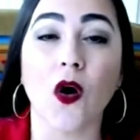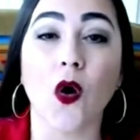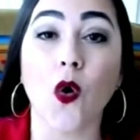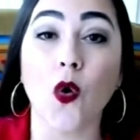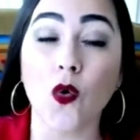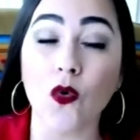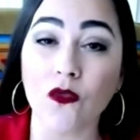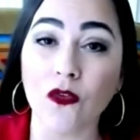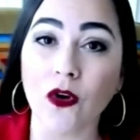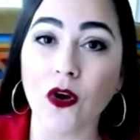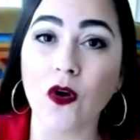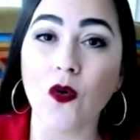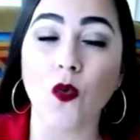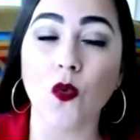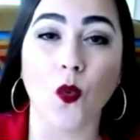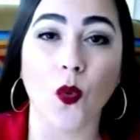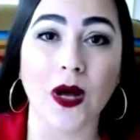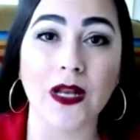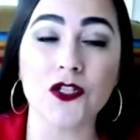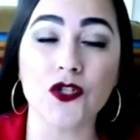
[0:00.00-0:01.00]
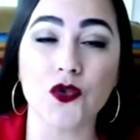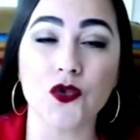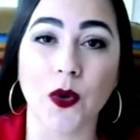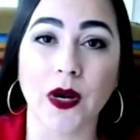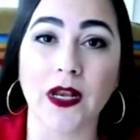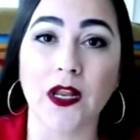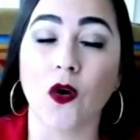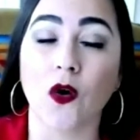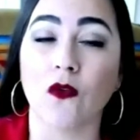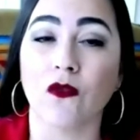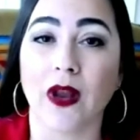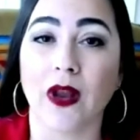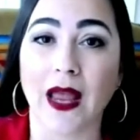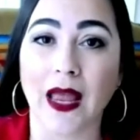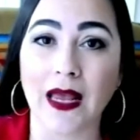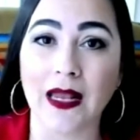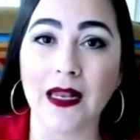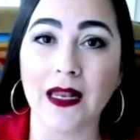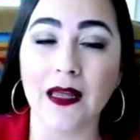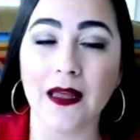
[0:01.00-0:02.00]
over 120 over
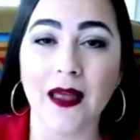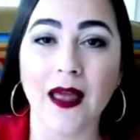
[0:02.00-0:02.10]
80,